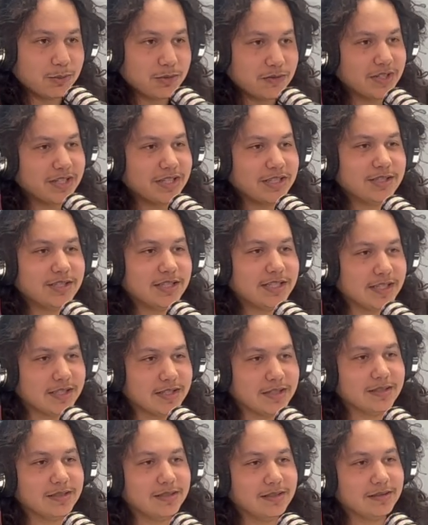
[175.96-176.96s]

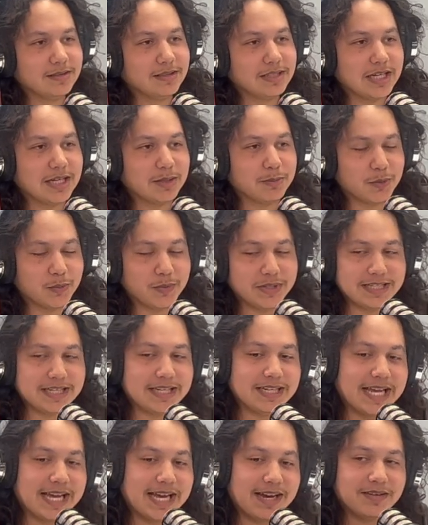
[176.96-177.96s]
chill. I remember we
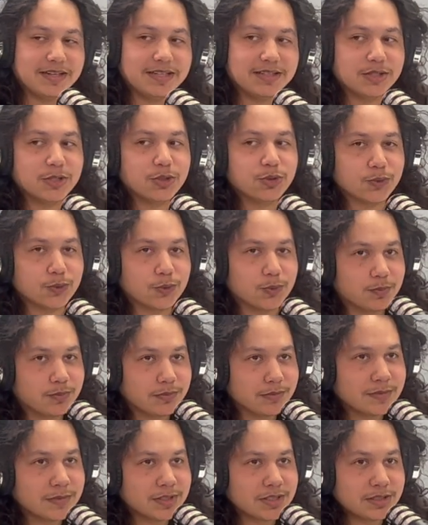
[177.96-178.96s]
didn't have it in this room.
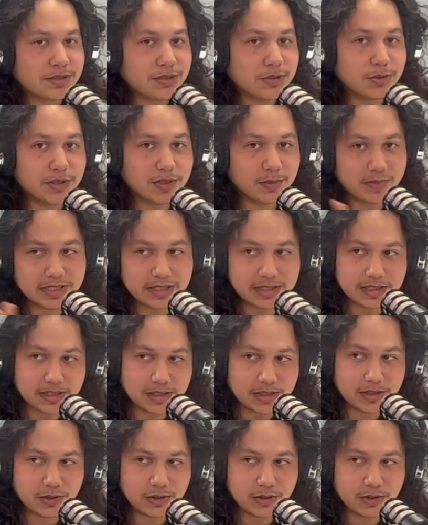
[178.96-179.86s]
It used to be in the other